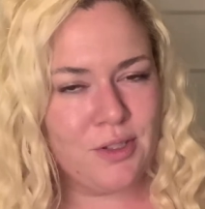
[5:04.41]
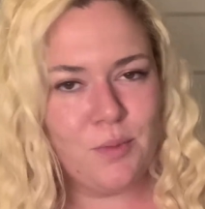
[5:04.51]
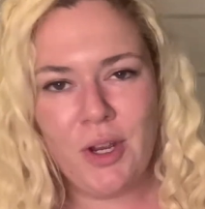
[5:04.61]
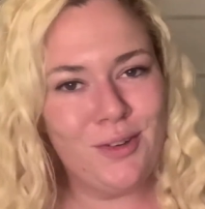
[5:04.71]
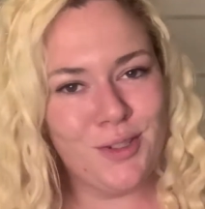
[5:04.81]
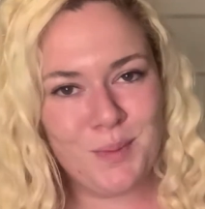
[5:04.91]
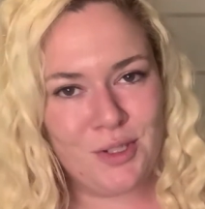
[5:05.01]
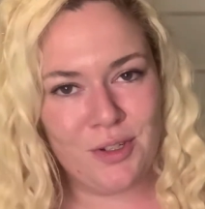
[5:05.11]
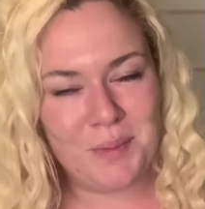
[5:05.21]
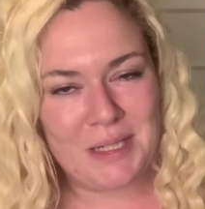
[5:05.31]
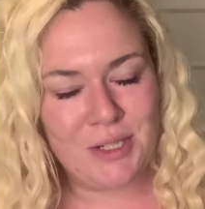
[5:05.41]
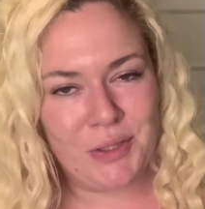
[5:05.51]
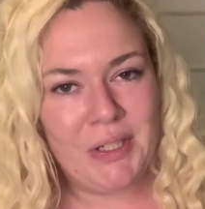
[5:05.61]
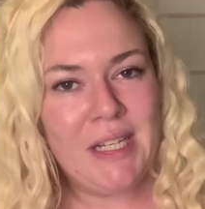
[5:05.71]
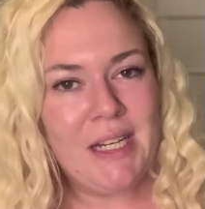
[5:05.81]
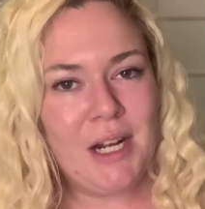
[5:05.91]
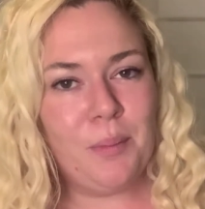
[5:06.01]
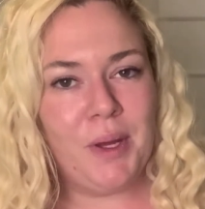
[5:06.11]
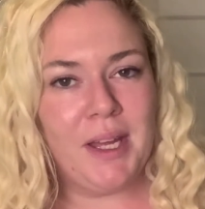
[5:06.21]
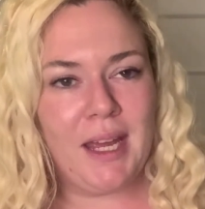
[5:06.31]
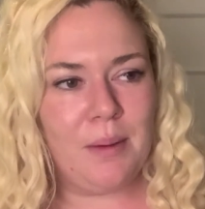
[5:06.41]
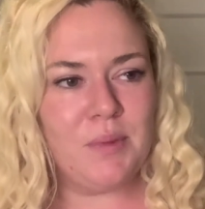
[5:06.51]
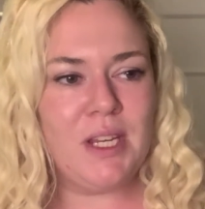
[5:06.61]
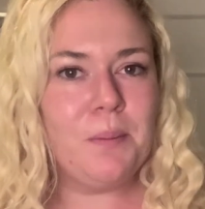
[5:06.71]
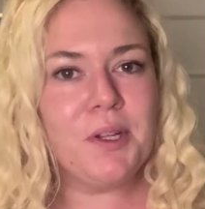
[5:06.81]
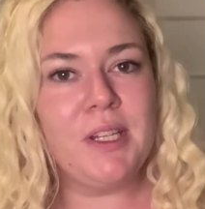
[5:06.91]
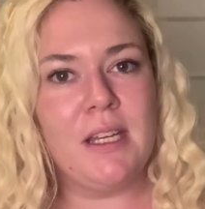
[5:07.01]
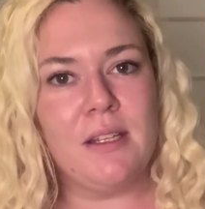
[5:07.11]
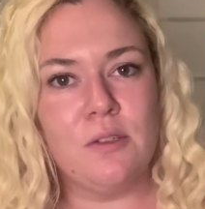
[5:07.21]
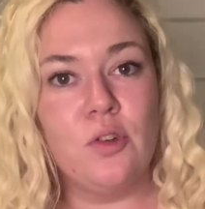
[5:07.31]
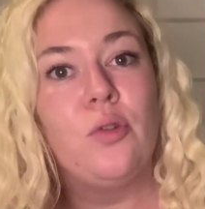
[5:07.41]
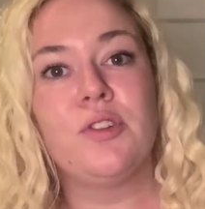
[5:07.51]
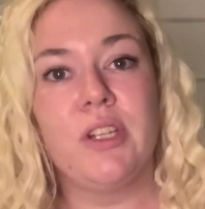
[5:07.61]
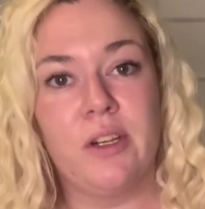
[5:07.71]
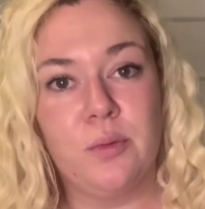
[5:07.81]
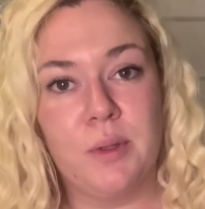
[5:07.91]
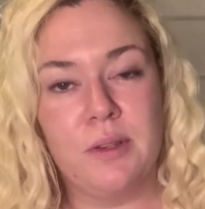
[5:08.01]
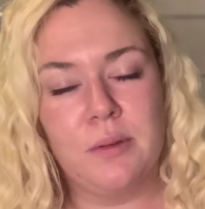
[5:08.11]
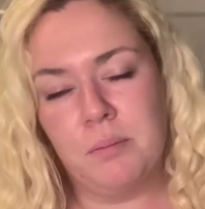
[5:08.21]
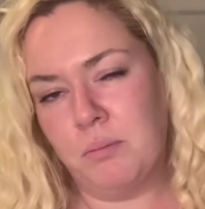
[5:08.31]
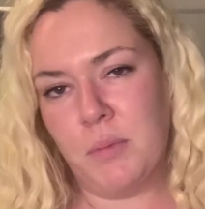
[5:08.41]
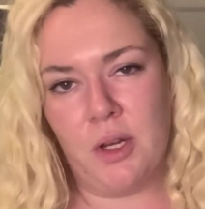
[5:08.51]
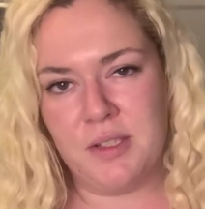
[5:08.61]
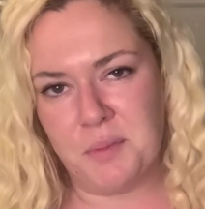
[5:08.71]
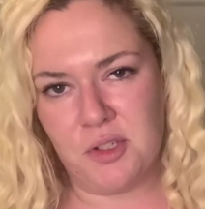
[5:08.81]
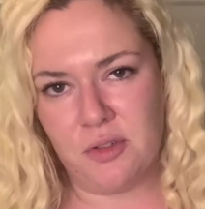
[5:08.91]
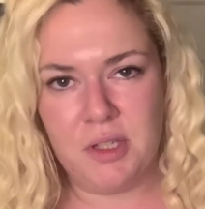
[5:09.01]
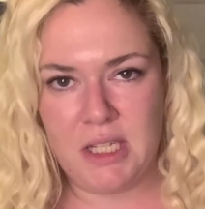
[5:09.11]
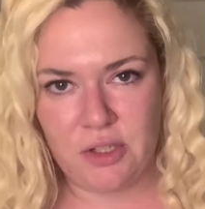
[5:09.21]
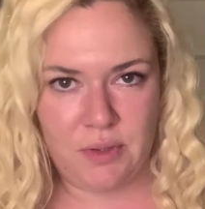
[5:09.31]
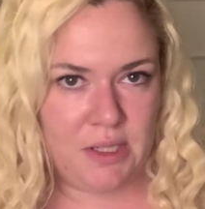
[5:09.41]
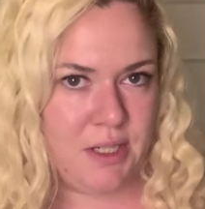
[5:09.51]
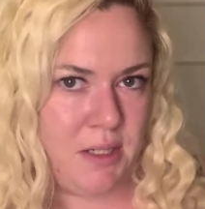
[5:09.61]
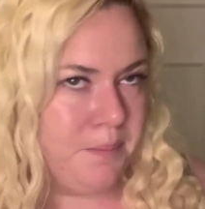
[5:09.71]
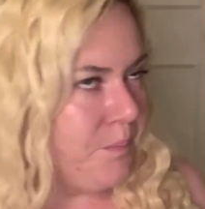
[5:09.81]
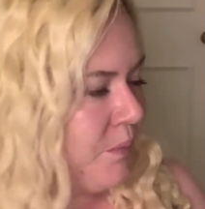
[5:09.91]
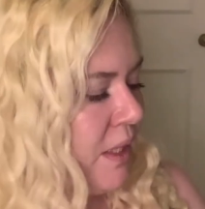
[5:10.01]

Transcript: I'm trying not to be judgmental, but typically is not shared with customers under the age of 18.